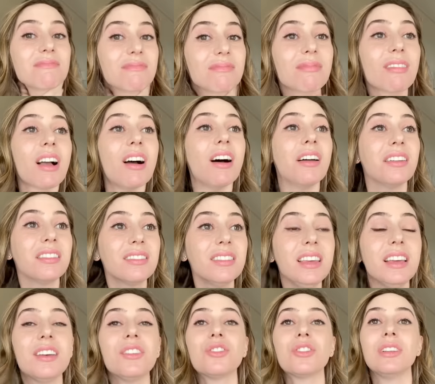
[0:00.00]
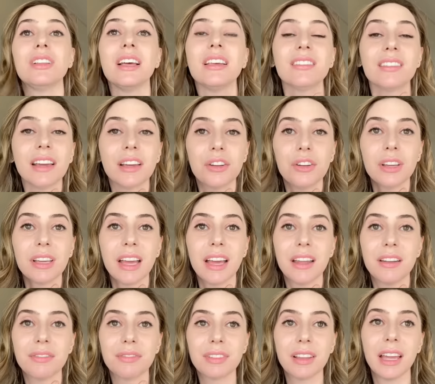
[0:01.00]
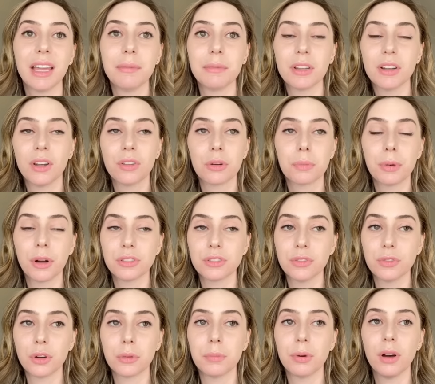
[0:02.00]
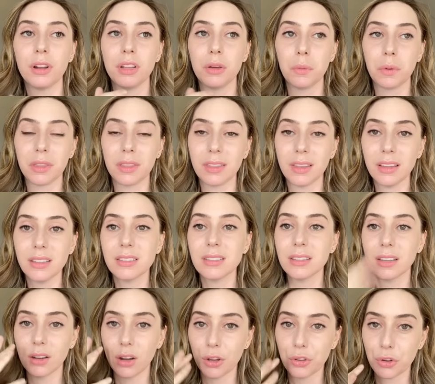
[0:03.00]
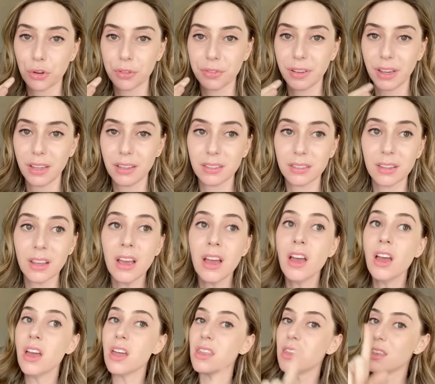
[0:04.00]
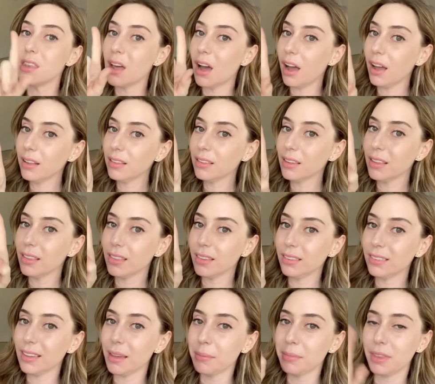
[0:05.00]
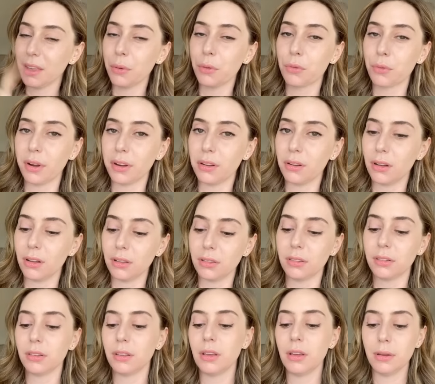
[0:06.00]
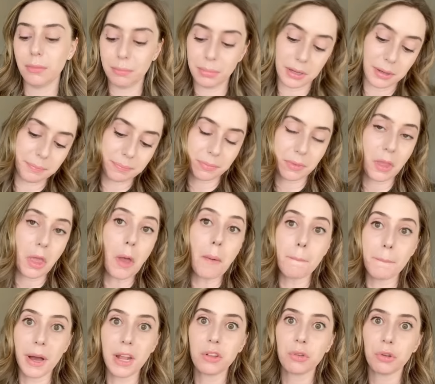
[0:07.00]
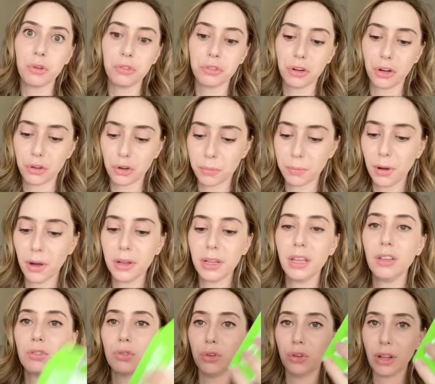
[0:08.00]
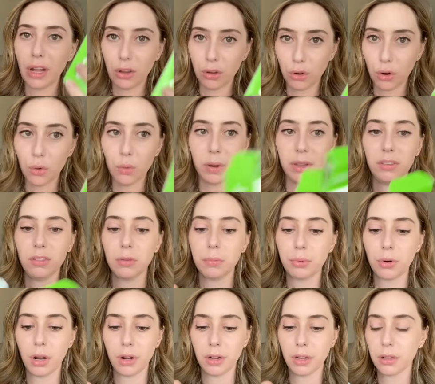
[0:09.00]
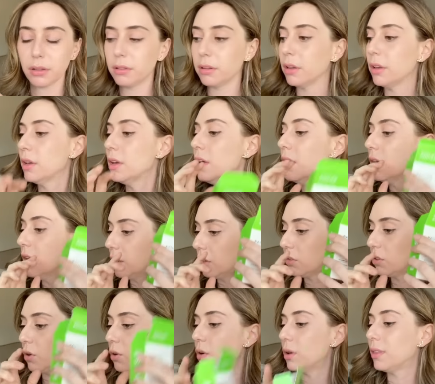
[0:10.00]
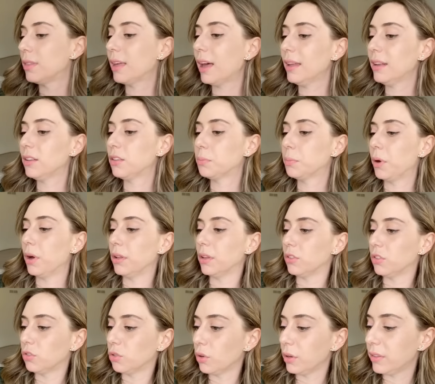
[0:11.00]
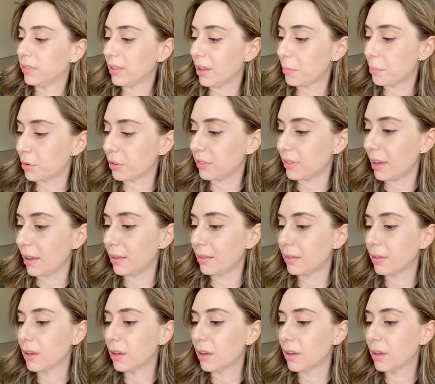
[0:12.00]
Honestly, because you're less likely to get inflamed in other parts of your body with this than on your face. Not the same thing with retinols, but might as well use it on your body so that you don't waste product. So that is Paula's Choice 10%.